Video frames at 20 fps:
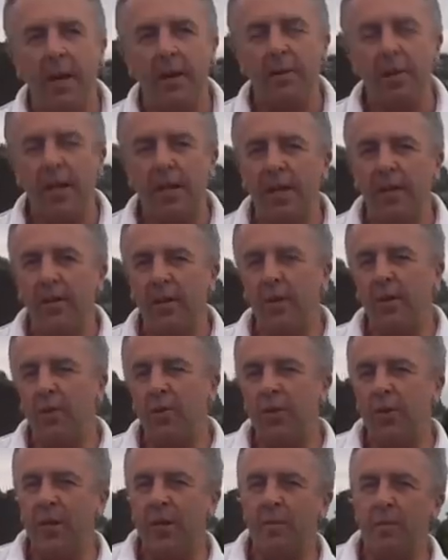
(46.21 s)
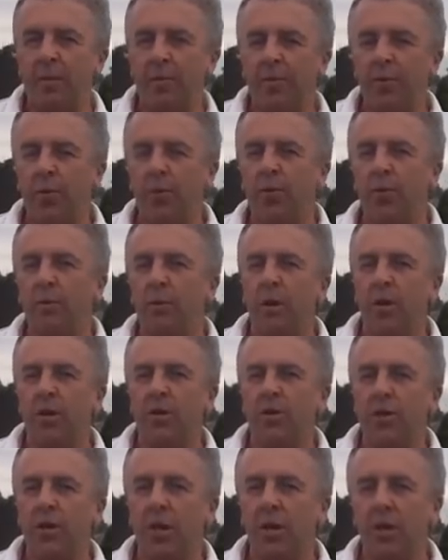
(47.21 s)
I'm taking the course a little bit forward from
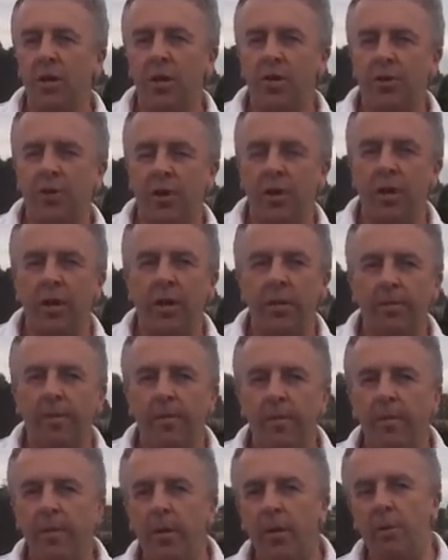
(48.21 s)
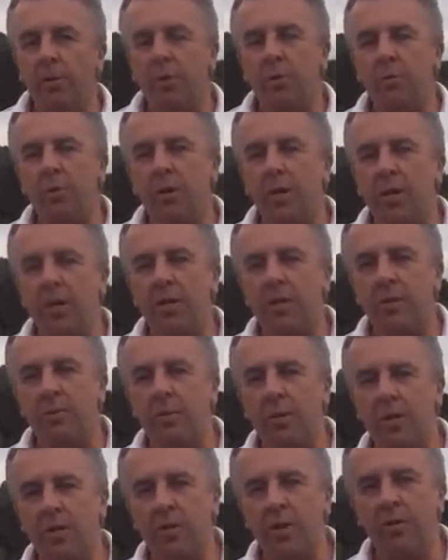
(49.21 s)
last year. Last year, you know, was pretty easy,
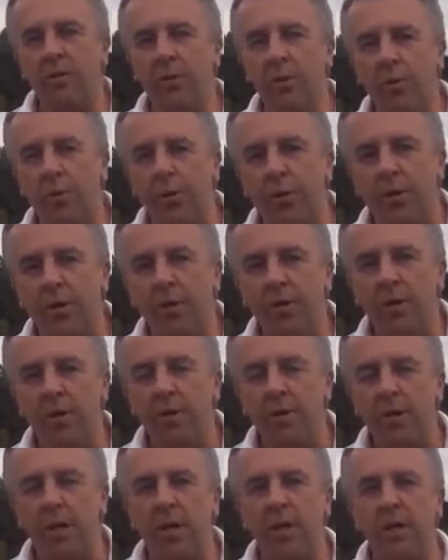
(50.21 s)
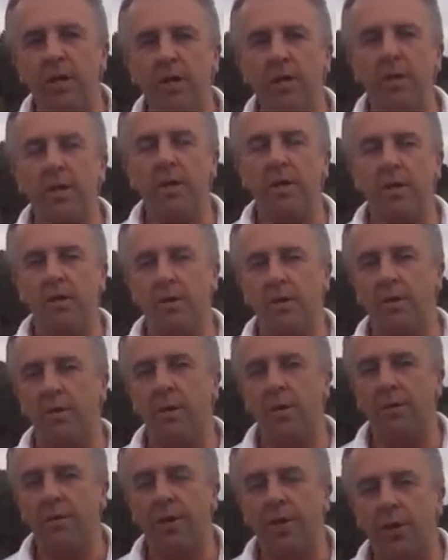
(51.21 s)
pretty straightforward. Okay, and there were a
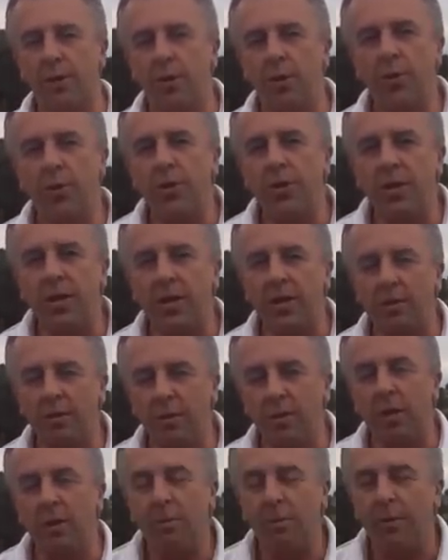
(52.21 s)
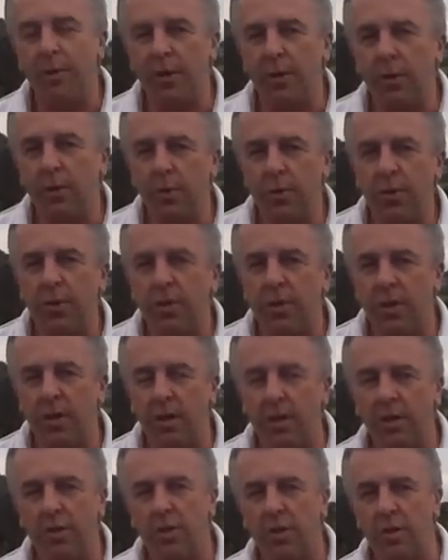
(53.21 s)
lot of very good horses here, or a number of very good horses here
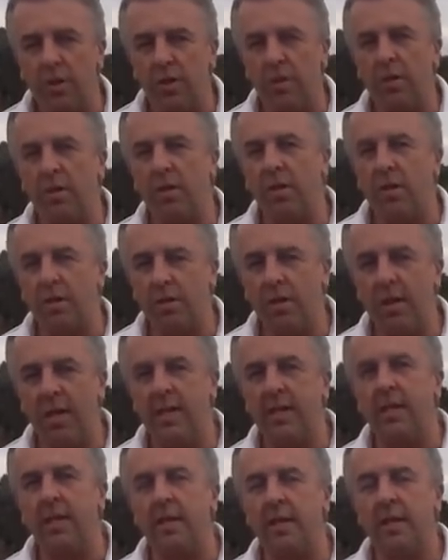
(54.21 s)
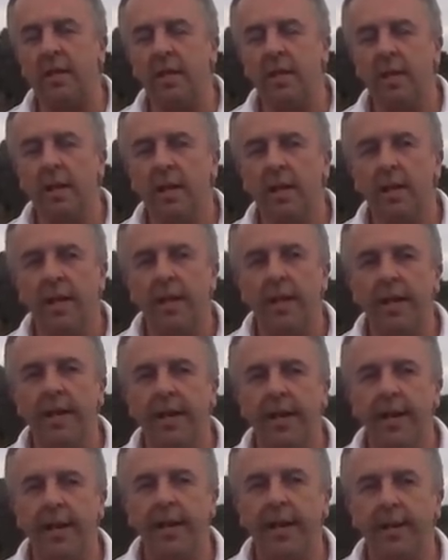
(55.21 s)
last year that ate it.
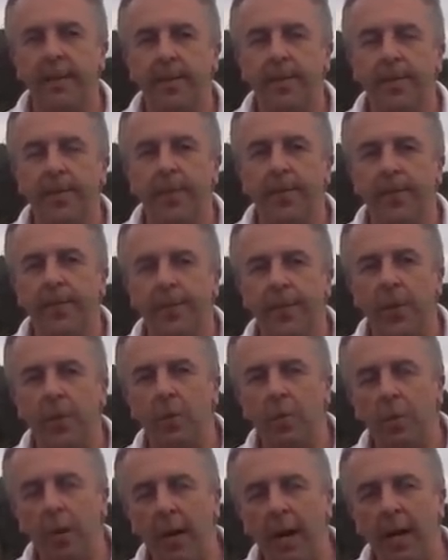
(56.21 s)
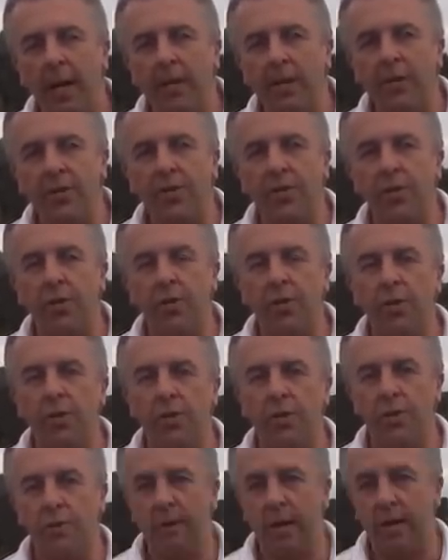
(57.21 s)
The plan is
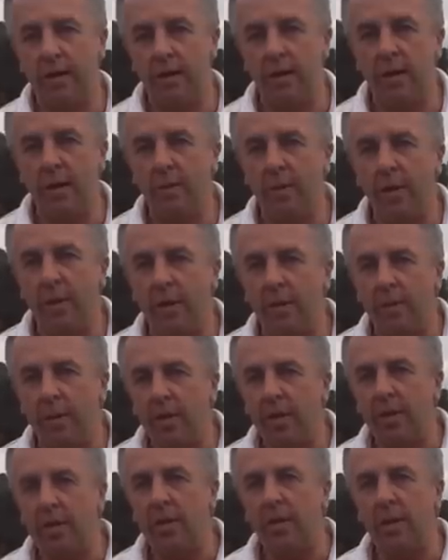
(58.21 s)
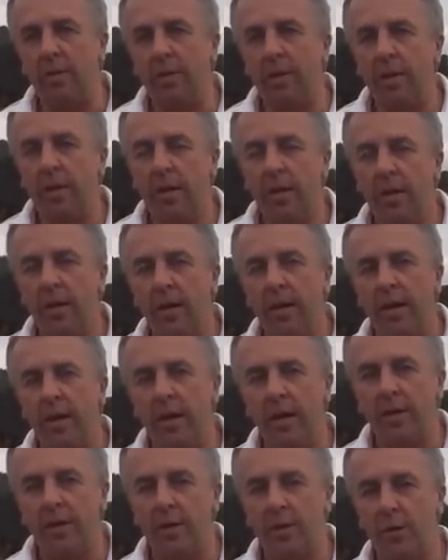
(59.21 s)
to ratchet it up a little bit this time.
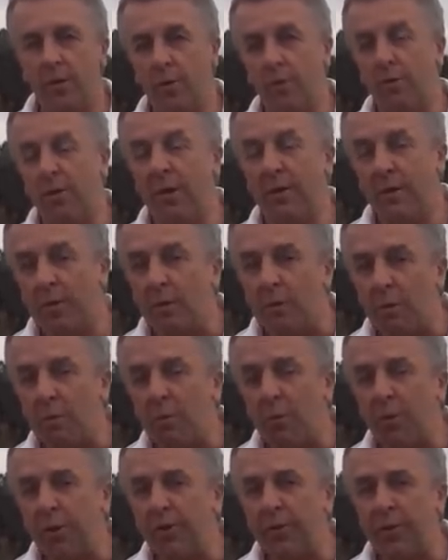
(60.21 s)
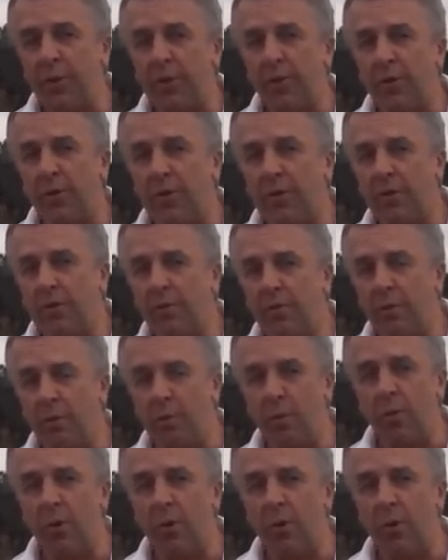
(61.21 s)
The course will definitely be more difficult. A few